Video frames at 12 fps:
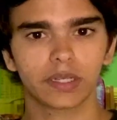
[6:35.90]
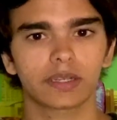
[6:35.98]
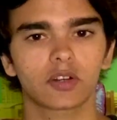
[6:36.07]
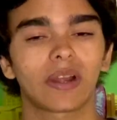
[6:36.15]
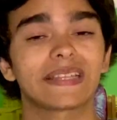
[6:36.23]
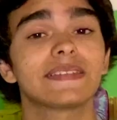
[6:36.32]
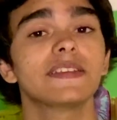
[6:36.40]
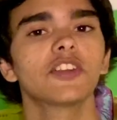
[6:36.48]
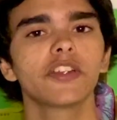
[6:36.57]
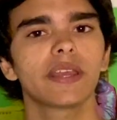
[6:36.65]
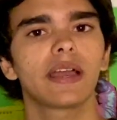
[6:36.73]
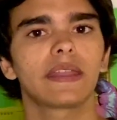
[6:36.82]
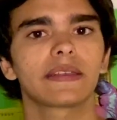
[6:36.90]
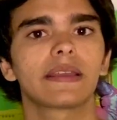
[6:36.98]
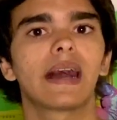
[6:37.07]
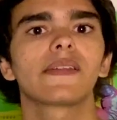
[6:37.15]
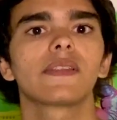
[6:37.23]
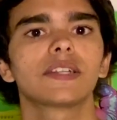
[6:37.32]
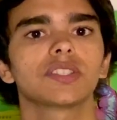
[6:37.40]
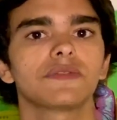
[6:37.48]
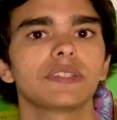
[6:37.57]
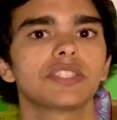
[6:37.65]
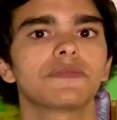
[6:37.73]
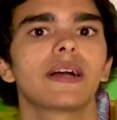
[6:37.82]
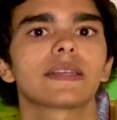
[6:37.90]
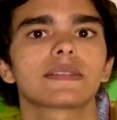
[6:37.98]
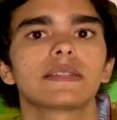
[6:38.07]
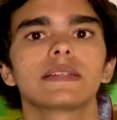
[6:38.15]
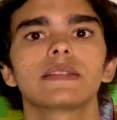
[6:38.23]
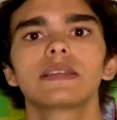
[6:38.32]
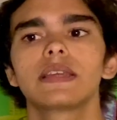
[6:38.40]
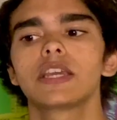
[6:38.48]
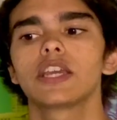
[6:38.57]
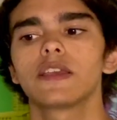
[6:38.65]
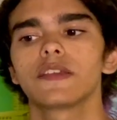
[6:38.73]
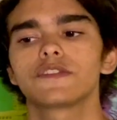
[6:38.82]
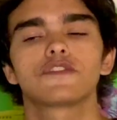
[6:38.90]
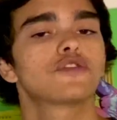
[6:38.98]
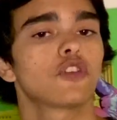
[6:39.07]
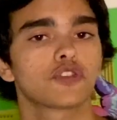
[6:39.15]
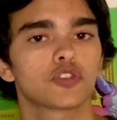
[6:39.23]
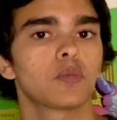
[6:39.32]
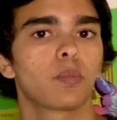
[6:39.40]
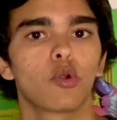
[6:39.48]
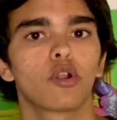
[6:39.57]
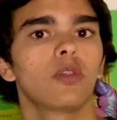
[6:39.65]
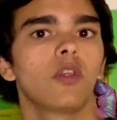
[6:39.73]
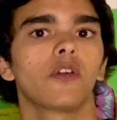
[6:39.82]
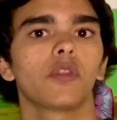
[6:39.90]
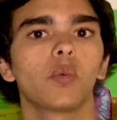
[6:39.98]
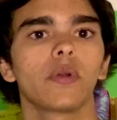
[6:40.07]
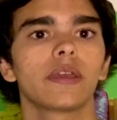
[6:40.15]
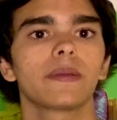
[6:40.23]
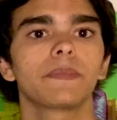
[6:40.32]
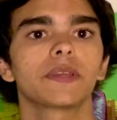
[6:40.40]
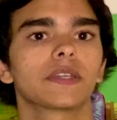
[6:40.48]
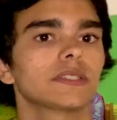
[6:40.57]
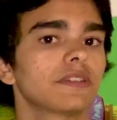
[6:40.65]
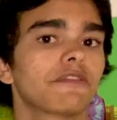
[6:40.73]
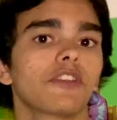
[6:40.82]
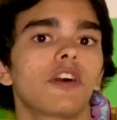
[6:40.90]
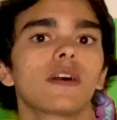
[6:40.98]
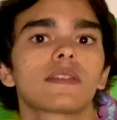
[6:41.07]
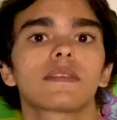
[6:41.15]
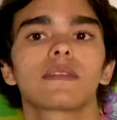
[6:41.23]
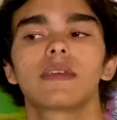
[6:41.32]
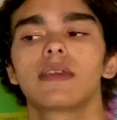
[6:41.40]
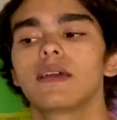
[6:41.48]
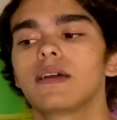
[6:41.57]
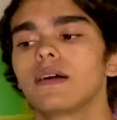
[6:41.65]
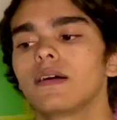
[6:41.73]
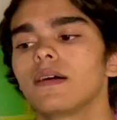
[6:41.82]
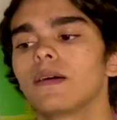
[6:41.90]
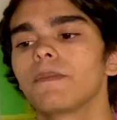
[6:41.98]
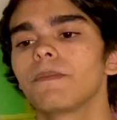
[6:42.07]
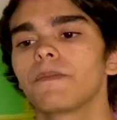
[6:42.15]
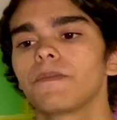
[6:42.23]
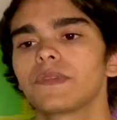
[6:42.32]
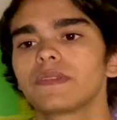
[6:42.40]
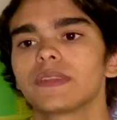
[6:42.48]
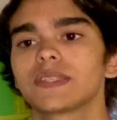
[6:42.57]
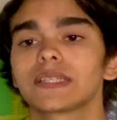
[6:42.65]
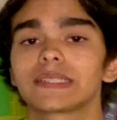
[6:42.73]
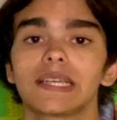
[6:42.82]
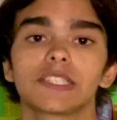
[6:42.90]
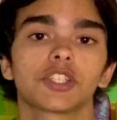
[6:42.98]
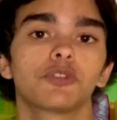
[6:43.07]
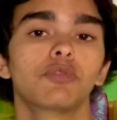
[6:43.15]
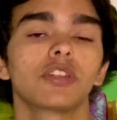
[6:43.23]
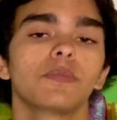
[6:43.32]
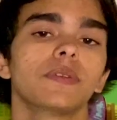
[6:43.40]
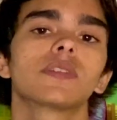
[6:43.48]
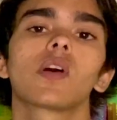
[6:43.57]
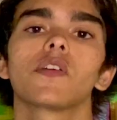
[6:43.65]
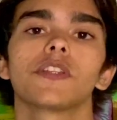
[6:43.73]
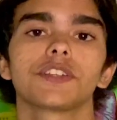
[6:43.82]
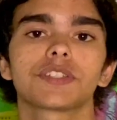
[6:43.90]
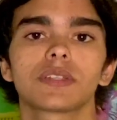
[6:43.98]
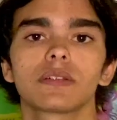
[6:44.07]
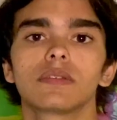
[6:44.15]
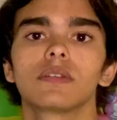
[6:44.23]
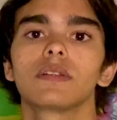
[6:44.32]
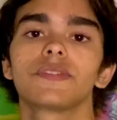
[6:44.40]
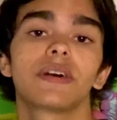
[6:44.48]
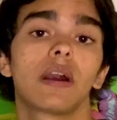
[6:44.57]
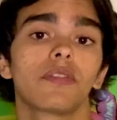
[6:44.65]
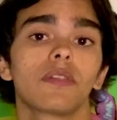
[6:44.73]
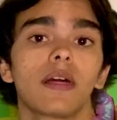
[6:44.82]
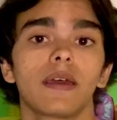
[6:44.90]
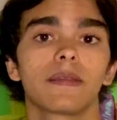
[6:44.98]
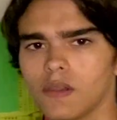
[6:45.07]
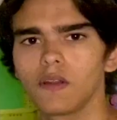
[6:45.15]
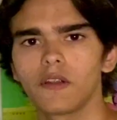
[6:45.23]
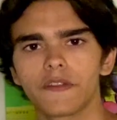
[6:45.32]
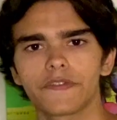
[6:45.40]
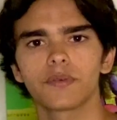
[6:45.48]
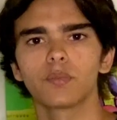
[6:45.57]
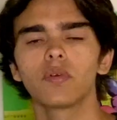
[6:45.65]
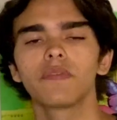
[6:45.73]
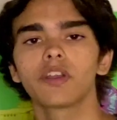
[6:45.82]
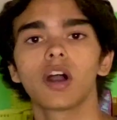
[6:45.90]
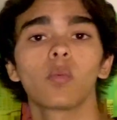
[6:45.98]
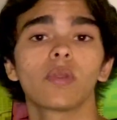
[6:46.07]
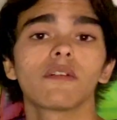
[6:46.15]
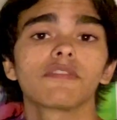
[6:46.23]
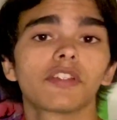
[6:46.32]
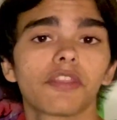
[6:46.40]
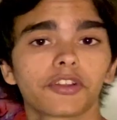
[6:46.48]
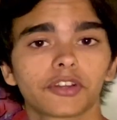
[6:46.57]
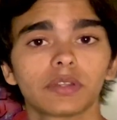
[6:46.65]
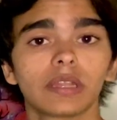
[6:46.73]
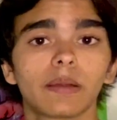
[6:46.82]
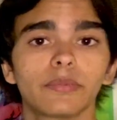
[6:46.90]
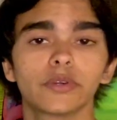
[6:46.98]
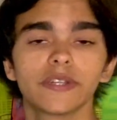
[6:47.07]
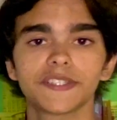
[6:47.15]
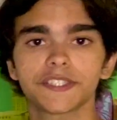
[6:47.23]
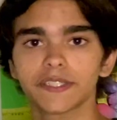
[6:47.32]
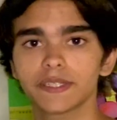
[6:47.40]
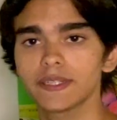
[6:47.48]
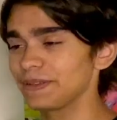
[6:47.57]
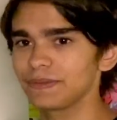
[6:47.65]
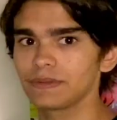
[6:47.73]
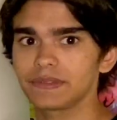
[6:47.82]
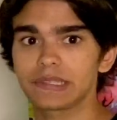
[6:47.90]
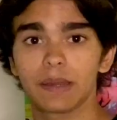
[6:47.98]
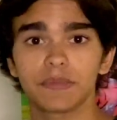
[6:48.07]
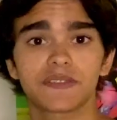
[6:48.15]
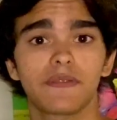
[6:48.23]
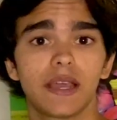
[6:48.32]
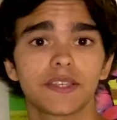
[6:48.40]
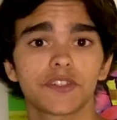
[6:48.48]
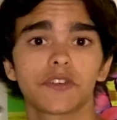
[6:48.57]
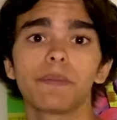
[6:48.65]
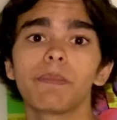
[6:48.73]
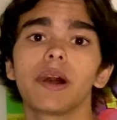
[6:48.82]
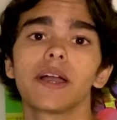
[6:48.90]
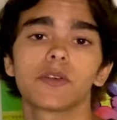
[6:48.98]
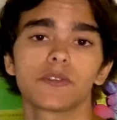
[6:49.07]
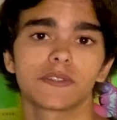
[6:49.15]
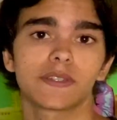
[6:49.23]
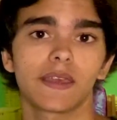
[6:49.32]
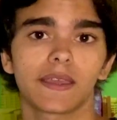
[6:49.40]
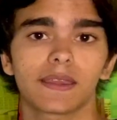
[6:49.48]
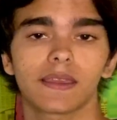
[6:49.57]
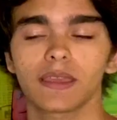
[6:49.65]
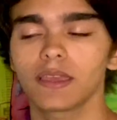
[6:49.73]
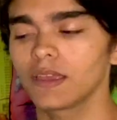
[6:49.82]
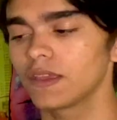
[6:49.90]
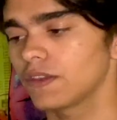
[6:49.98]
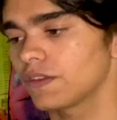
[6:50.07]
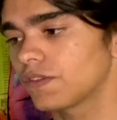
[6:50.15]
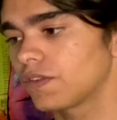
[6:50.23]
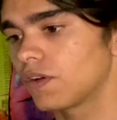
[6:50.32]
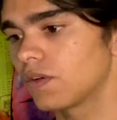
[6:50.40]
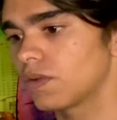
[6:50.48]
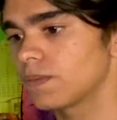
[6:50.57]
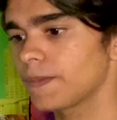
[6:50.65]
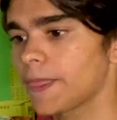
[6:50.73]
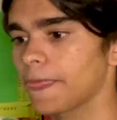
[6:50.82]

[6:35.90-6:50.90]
criteria and guidelines of each vaccine is so important along the way, because if not, the success could really be tarnished down the line. Alright, so moving on, we have another collaboration. This time it's Pfizer and Biotech. So